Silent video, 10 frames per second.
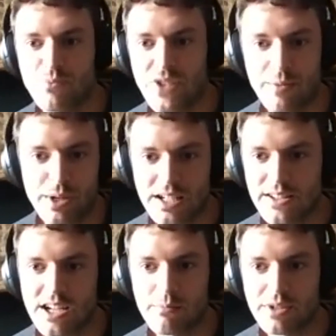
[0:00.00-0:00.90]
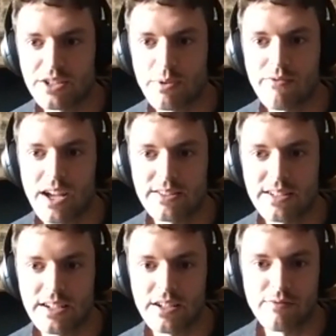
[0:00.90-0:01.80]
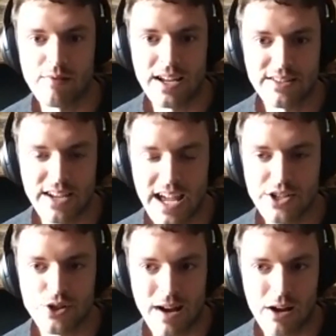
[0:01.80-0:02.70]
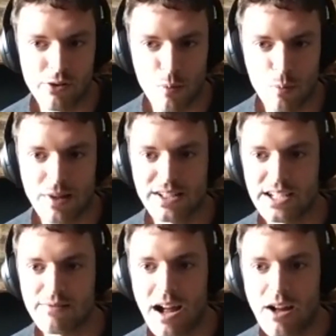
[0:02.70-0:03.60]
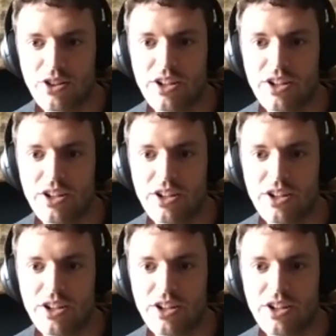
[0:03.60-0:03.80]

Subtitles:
Typically the companies we invest in have raised an angel round or a pre-seed round.